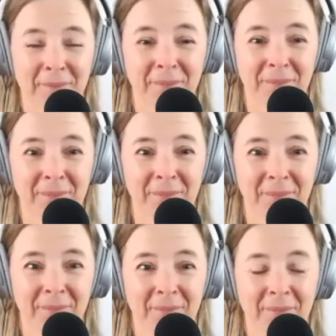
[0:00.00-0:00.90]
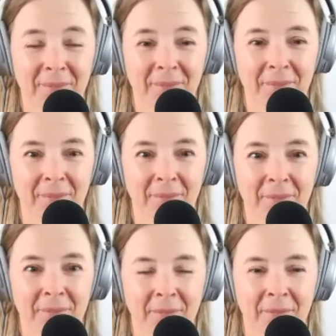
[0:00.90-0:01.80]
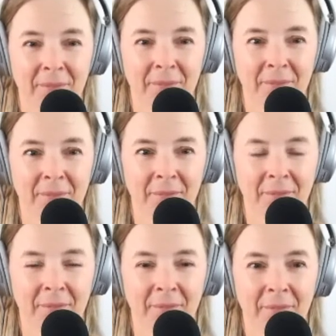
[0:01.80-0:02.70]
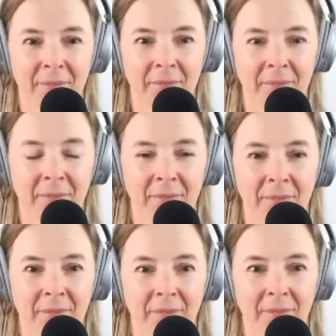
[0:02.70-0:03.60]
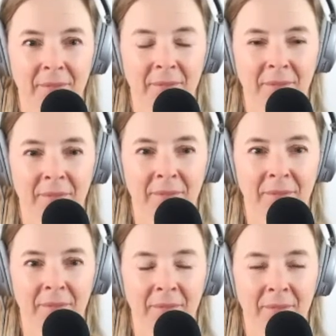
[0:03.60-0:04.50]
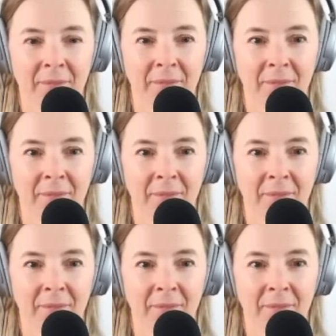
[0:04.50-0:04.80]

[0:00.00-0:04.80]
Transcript: This person isn't speaking.